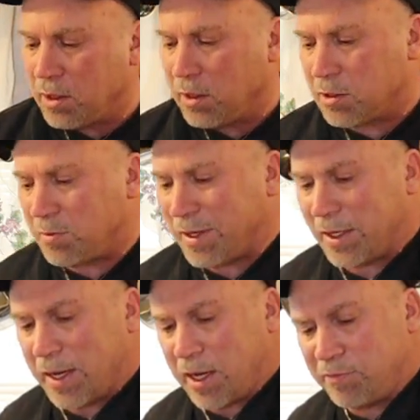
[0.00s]
And it's
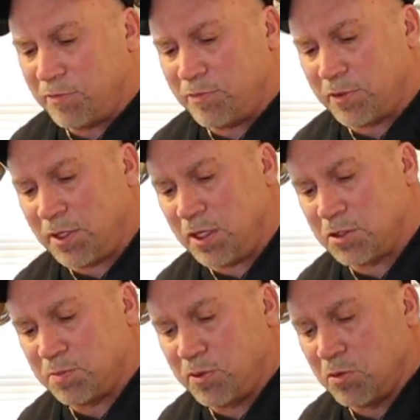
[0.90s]
about 1/2
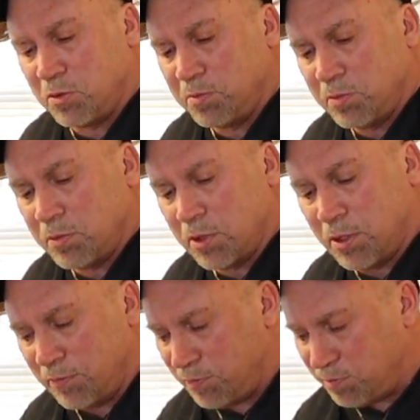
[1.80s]
teaspoon
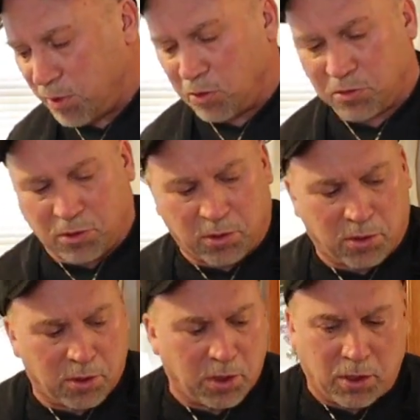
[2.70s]
of both
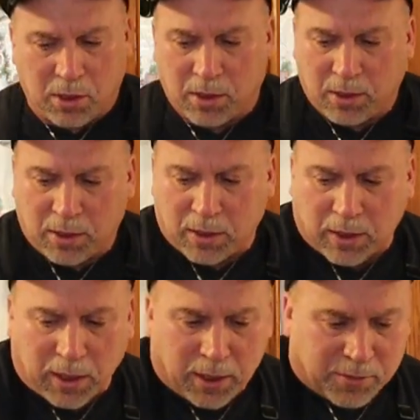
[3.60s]

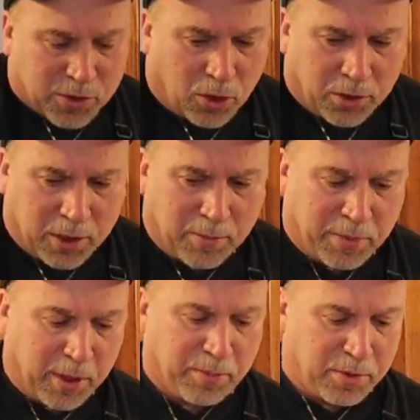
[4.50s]
salt and
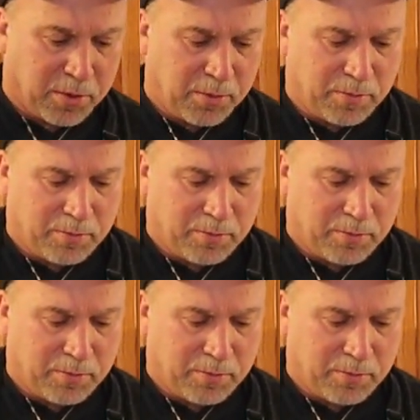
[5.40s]
pepper.